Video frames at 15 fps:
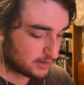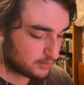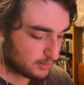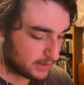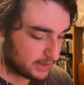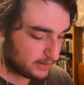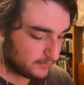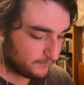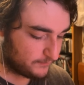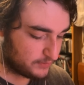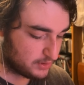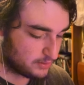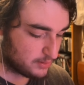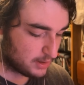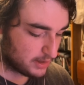quite a
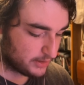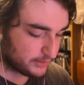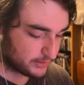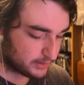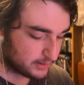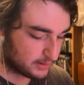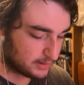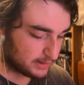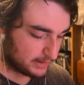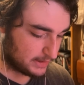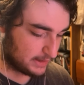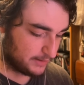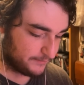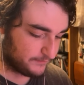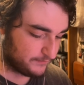few other
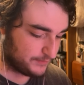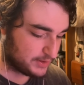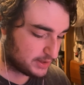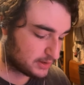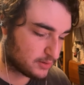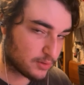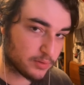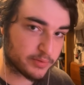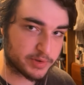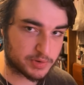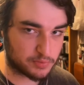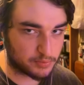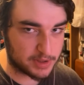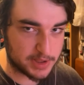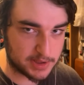vehicles
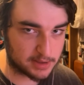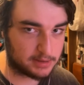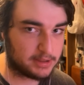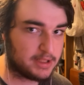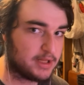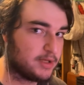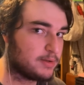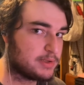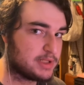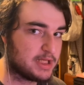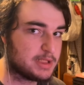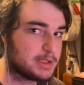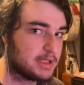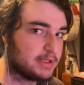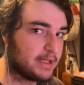recently. They're
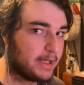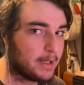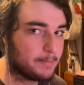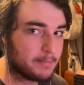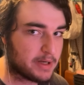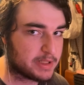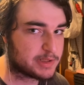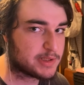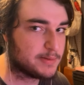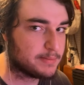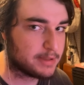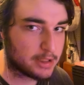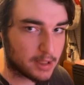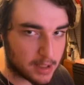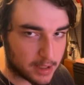teasing like a Mazda
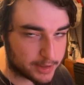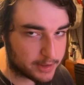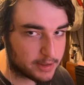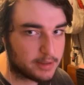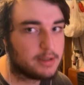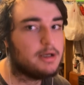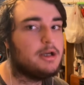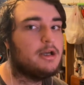Miata,